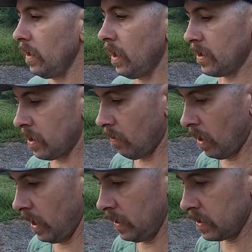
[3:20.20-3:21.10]
yeah, it's gonna
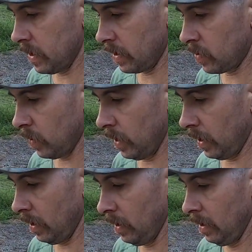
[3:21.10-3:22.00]
rain this next week.
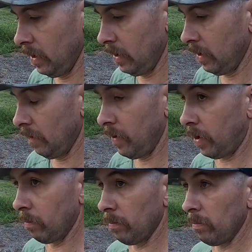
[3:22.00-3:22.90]
If you
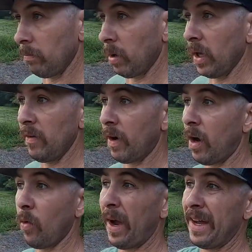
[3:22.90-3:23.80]
can believe it,
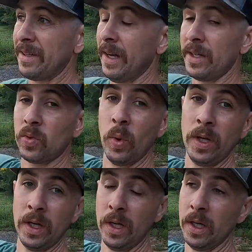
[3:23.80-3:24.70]
all the way out to next
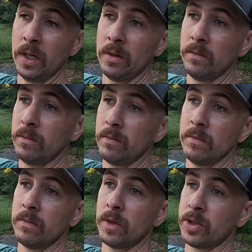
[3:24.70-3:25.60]
weekend,
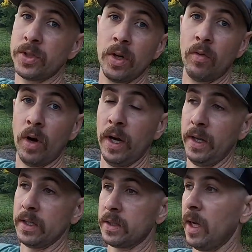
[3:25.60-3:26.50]
there's still rain.
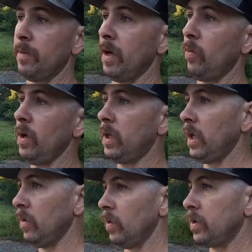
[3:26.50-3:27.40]
That's Labor Day
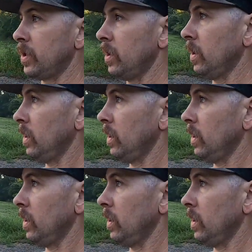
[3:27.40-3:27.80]
weekend, which